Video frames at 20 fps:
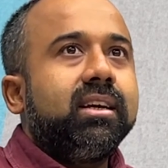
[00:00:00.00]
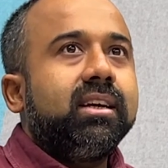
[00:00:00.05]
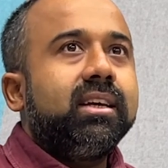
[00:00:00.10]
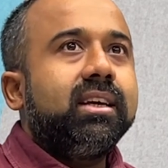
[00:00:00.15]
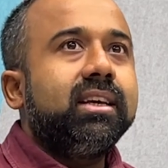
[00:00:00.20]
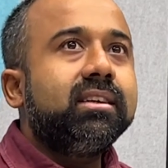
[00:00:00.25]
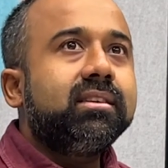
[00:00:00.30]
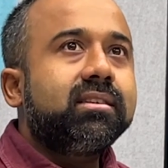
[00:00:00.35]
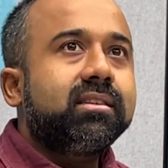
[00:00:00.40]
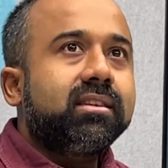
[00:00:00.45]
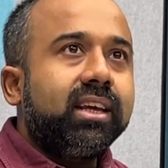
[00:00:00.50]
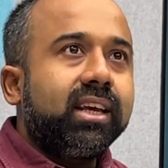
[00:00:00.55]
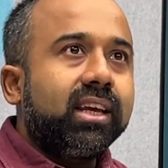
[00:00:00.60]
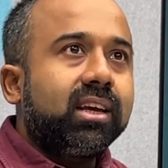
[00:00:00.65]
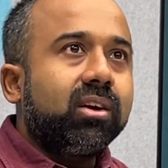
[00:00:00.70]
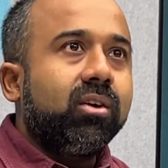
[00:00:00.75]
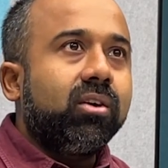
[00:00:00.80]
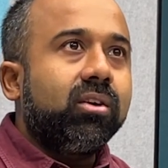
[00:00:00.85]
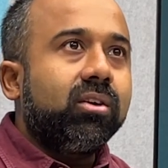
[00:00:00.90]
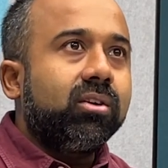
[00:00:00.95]
His
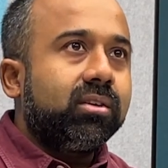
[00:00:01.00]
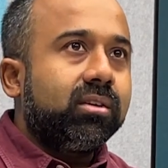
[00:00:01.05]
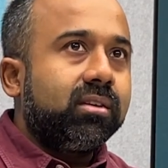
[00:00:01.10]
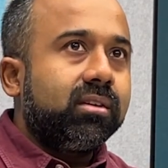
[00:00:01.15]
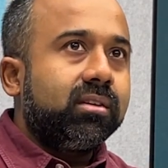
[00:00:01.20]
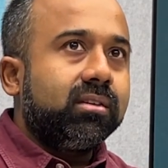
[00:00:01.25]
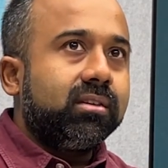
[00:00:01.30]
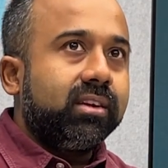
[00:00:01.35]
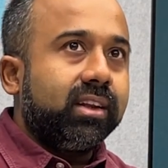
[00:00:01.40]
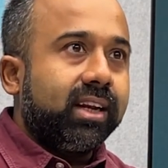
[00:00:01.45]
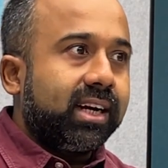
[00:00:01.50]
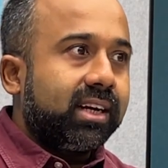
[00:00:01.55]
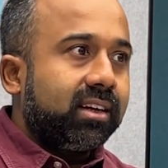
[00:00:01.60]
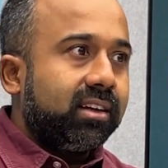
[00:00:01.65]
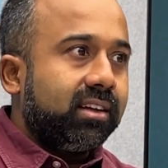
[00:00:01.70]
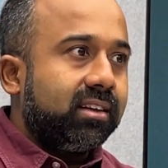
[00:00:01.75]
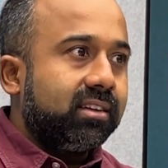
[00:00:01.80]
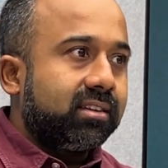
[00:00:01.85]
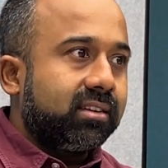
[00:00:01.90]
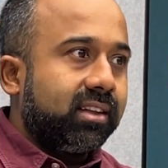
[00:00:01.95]
take on direct
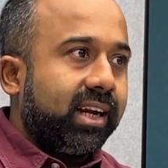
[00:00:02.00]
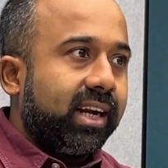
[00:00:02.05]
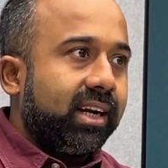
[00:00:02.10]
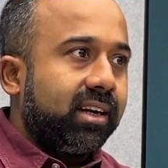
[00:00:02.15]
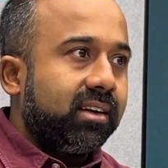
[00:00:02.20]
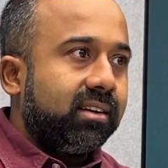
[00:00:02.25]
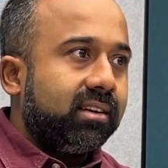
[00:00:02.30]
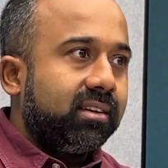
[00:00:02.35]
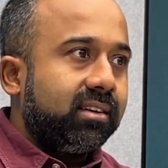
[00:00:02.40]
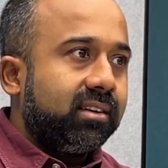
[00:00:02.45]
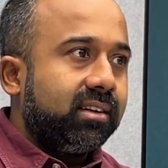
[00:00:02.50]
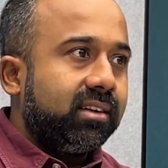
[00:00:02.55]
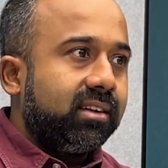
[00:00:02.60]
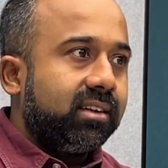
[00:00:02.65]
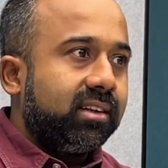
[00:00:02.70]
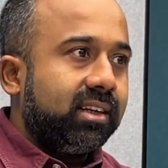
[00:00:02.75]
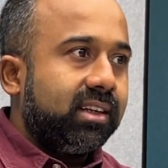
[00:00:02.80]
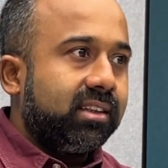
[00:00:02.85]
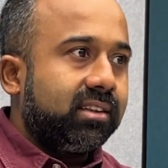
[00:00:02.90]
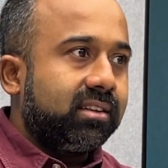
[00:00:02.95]
is that
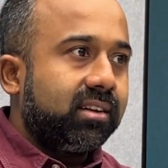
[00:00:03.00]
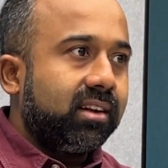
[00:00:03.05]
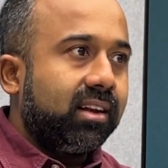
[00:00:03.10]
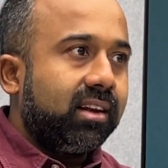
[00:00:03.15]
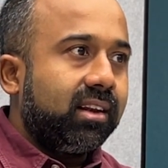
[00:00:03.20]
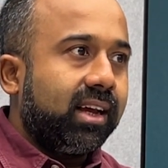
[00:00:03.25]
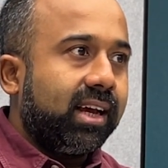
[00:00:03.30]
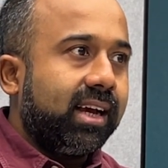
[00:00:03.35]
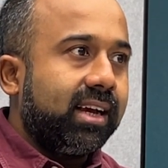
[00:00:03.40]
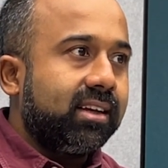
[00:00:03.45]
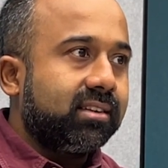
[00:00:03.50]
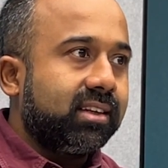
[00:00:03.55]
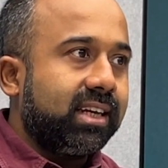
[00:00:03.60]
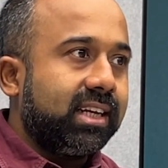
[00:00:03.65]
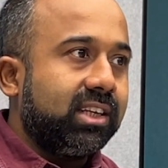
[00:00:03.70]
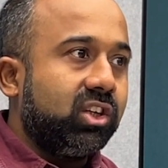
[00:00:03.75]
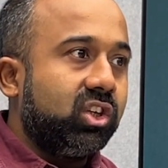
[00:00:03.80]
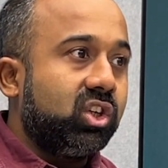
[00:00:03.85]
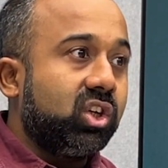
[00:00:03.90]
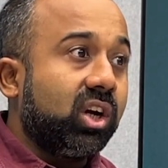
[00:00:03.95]
it still has
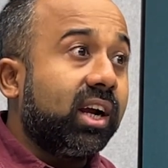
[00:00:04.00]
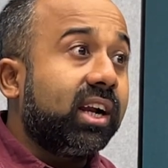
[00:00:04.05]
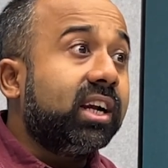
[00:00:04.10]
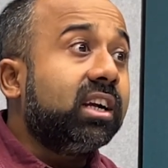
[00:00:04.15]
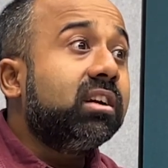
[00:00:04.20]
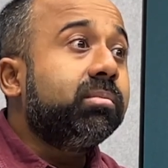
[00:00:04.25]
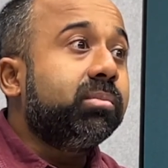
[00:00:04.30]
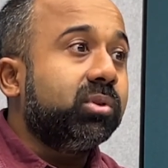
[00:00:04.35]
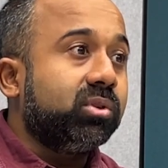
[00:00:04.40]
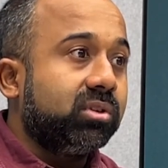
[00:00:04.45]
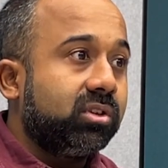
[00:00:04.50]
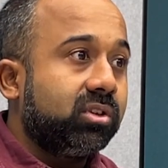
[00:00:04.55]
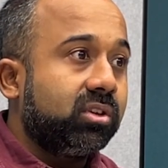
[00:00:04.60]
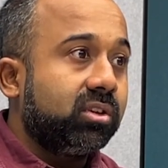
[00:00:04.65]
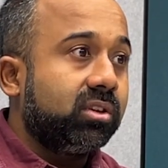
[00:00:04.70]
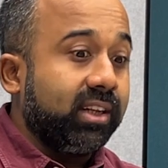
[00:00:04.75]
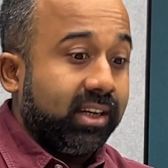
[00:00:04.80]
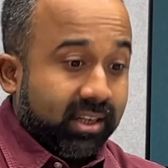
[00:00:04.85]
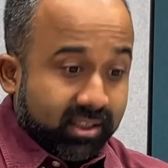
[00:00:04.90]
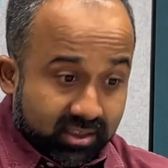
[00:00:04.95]
a giant
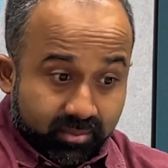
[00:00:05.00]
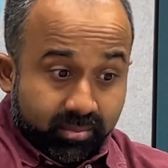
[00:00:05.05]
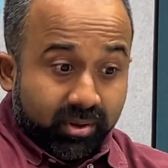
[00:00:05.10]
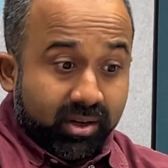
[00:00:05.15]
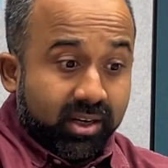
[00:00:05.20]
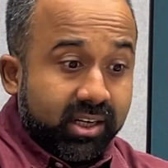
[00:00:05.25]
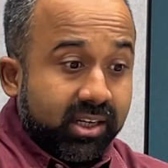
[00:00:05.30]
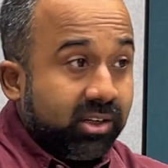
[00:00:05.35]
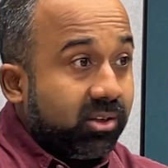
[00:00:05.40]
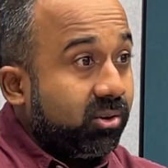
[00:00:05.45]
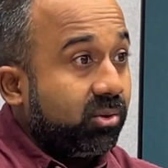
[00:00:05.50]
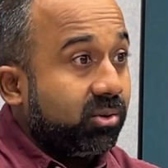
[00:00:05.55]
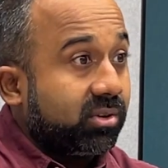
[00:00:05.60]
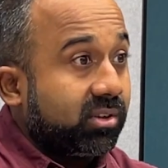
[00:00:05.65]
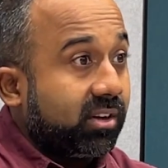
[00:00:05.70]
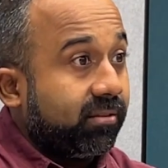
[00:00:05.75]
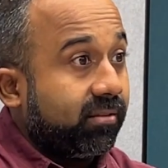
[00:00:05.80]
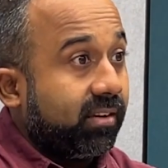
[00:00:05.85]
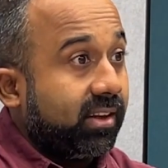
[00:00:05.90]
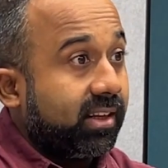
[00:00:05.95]
position in its ability to do
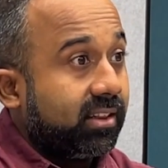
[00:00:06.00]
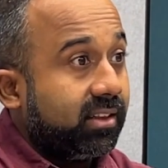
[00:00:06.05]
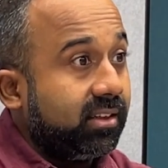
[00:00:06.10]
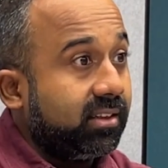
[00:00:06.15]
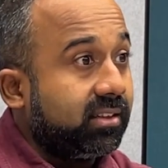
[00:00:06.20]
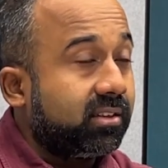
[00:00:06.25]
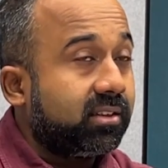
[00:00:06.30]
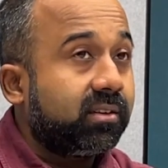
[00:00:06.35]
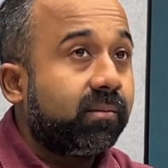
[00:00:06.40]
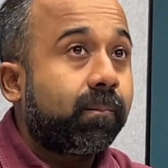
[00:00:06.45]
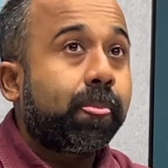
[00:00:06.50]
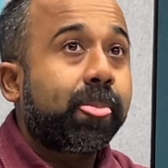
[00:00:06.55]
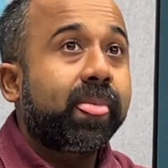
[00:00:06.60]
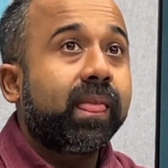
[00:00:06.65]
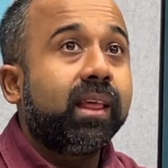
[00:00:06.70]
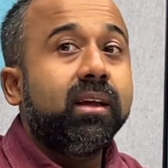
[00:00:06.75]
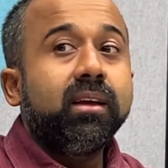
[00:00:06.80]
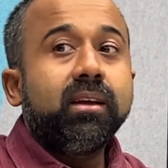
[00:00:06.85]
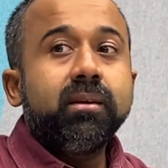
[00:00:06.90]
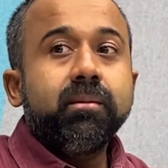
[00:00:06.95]
stuff like this.
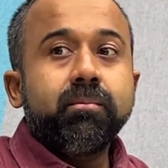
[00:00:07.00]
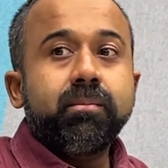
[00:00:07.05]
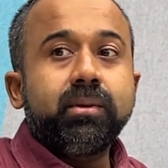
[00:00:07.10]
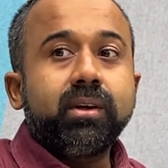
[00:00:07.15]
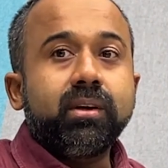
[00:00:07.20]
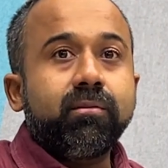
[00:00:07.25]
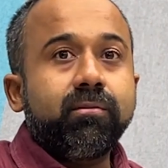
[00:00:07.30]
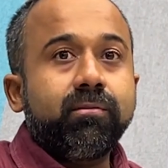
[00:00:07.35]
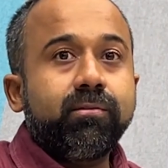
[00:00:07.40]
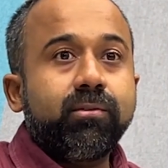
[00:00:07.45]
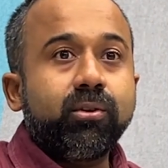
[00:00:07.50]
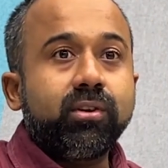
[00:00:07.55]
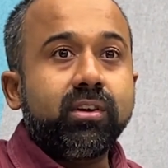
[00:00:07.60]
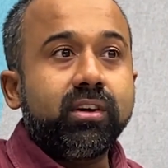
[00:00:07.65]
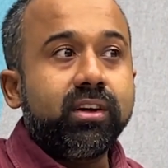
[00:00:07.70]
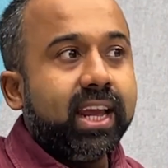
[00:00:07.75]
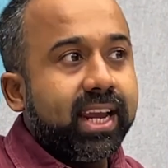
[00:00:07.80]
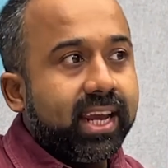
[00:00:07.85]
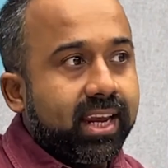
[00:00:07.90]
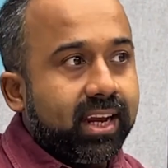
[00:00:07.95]
But for
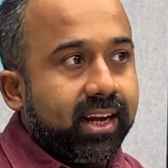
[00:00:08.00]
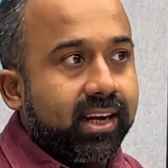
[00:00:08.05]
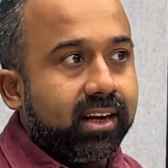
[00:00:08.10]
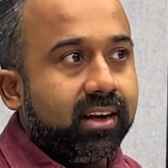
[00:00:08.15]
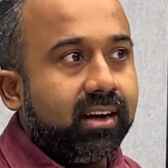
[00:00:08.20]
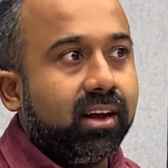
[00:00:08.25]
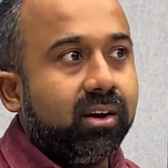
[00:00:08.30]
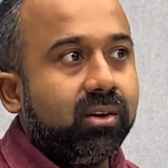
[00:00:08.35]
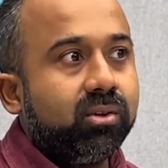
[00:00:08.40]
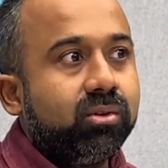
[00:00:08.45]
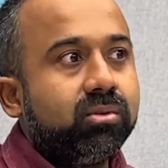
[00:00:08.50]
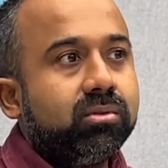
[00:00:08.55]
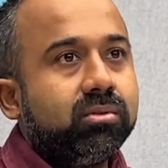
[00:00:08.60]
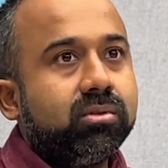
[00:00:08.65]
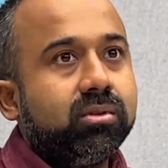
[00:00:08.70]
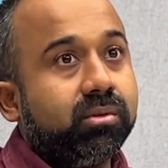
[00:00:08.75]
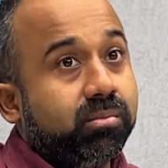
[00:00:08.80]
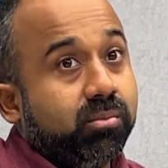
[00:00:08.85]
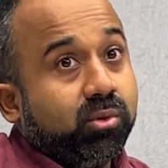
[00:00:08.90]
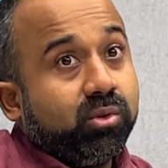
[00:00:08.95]
a decade now,
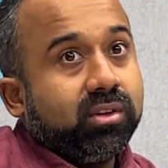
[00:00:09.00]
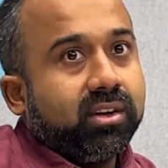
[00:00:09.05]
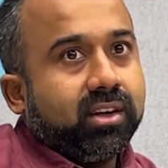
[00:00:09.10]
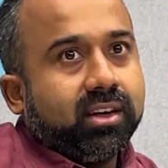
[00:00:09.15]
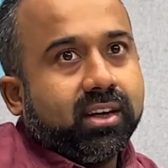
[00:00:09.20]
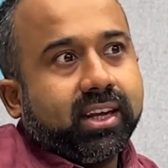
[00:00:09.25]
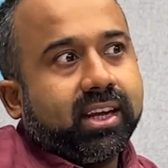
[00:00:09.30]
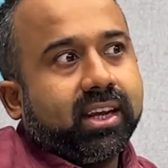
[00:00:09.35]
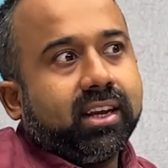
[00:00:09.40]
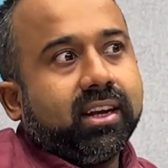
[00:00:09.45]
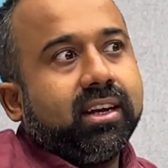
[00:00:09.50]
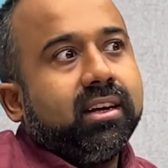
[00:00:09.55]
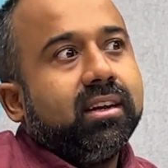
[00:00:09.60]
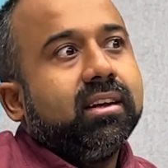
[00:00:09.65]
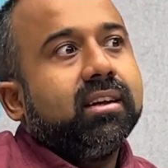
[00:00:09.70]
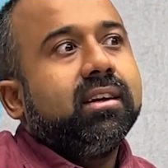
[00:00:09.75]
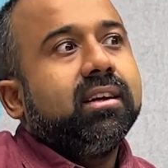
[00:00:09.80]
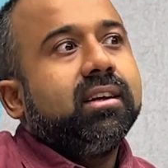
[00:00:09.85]
or more than a decade,